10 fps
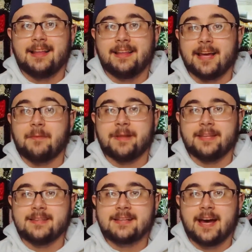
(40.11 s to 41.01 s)
they come in
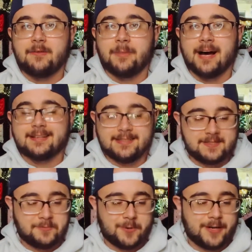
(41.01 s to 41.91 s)
this kind of box, and it's
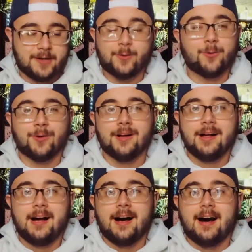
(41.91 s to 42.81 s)
pretty cool.
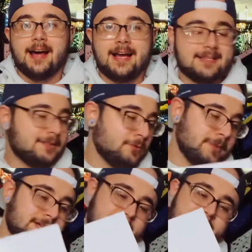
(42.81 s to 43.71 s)
It has a little
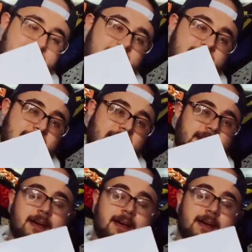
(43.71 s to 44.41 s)
bit of details on it.